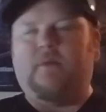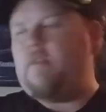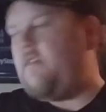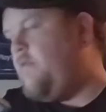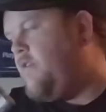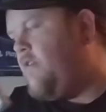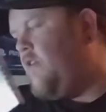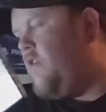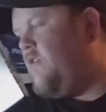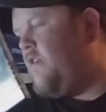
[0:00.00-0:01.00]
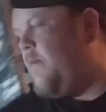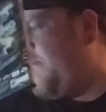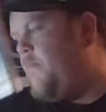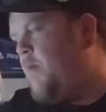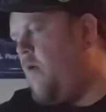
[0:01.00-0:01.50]
I want to see if it still holds up.
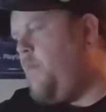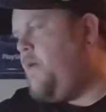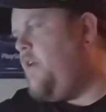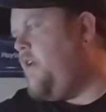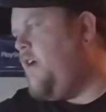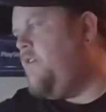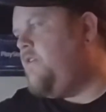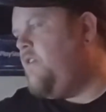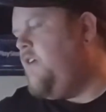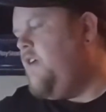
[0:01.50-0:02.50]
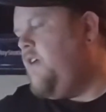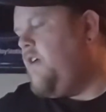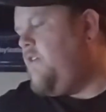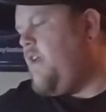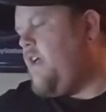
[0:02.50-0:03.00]
I'm hoping it does,
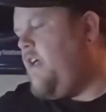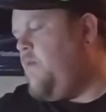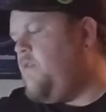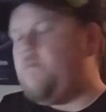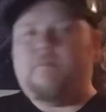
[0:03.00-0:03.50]
because that game was